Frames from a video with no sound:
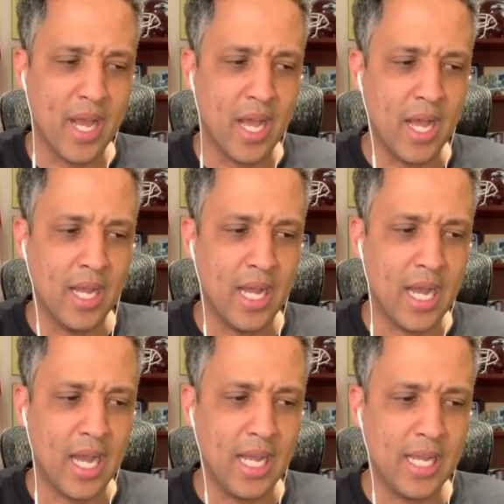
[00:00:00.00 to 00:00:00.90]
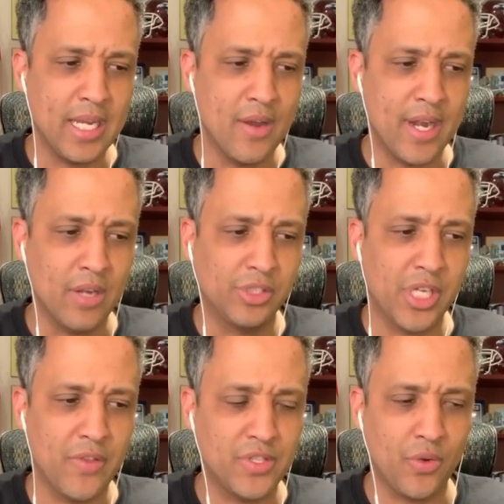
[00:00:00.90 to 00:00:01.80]
But I
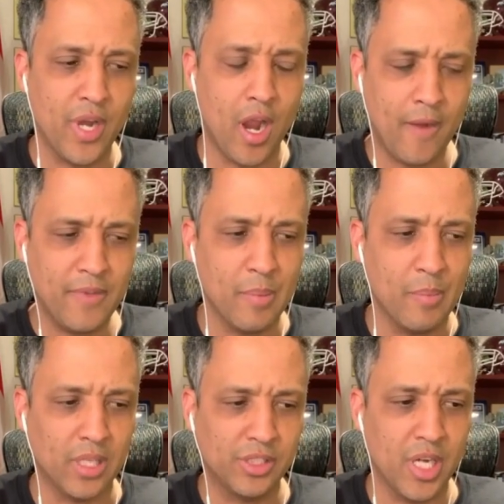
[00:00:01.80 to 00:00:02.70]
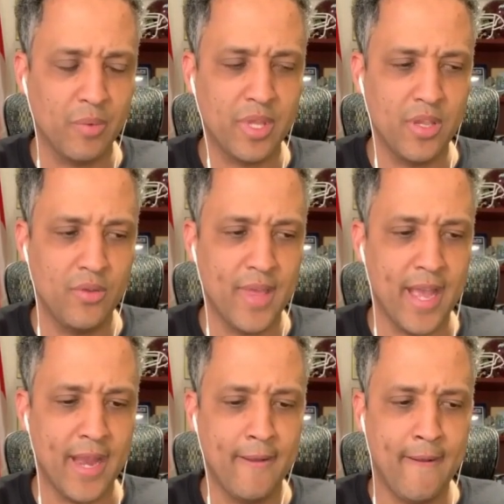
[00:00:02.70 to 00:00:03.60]
don't share this story often, but I'll share with
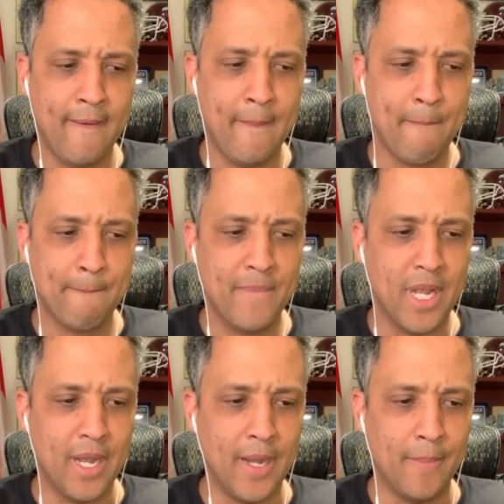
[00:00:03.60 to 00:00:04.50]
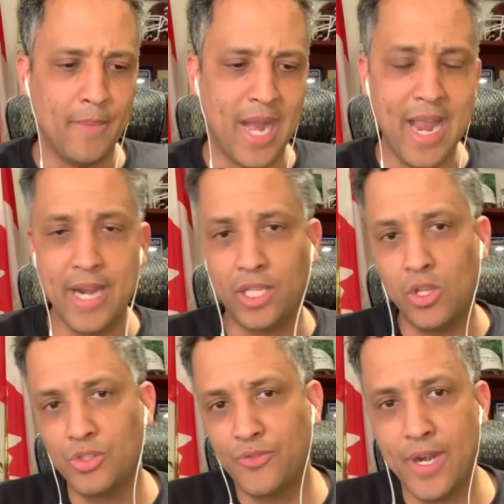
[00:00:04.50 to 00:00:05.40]
you that I had
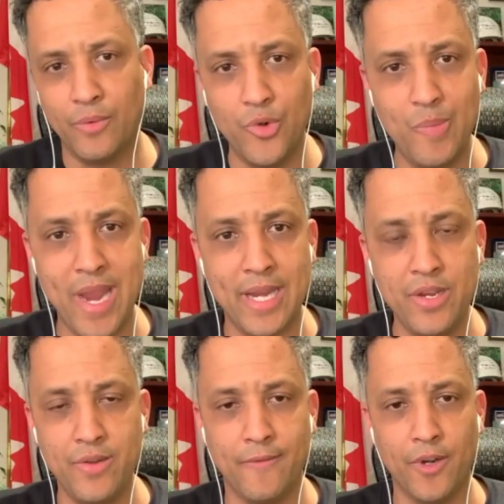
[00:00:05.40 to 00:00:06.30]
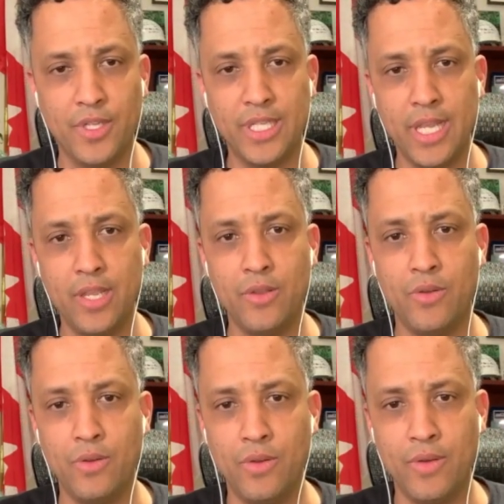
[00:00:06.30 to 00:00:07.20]
a close friend, a roommate in university
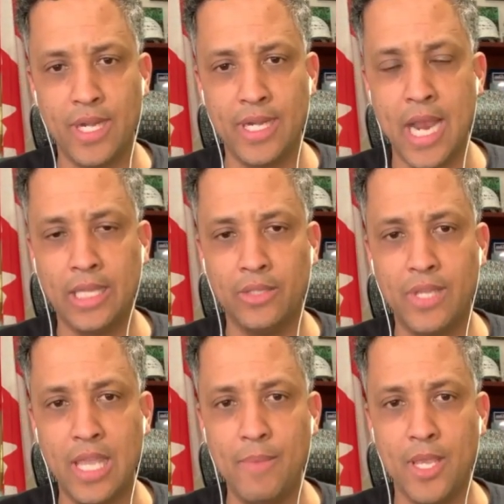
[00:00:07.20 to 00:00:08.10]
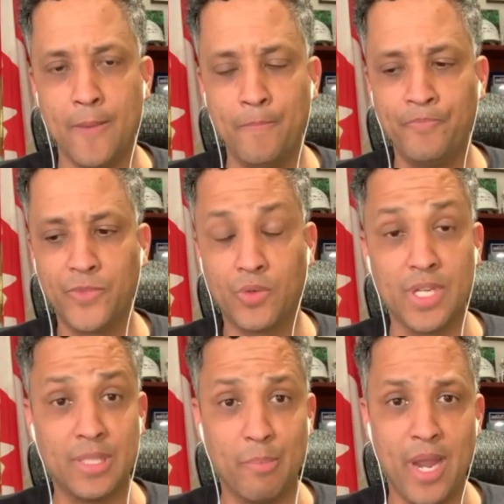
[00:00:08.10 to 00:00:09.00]
who had gotten leukemia,
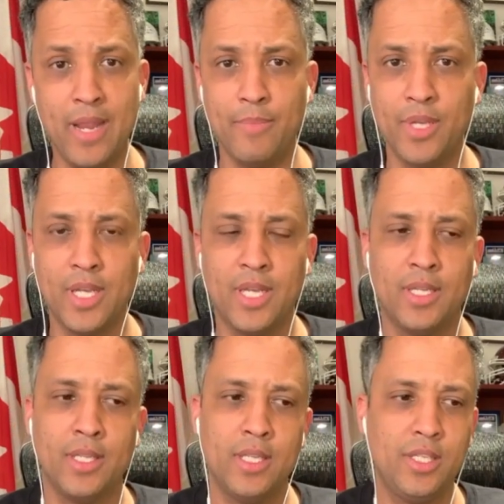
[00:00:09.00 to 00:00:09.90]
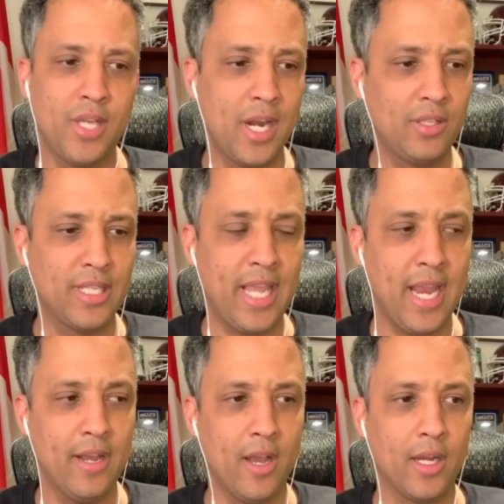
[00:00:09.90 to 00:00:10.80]
Kristen Pipe. Shout out to
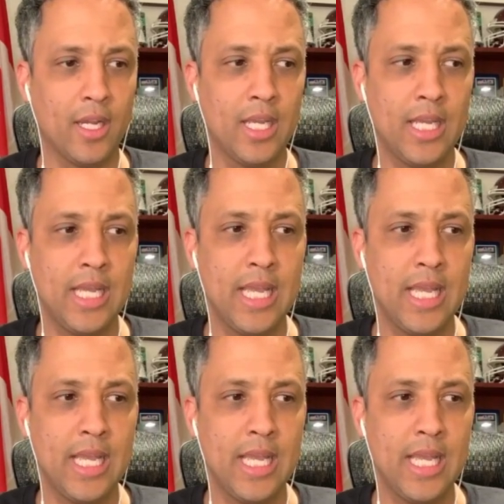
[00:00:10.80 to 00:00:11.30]
K-Dog.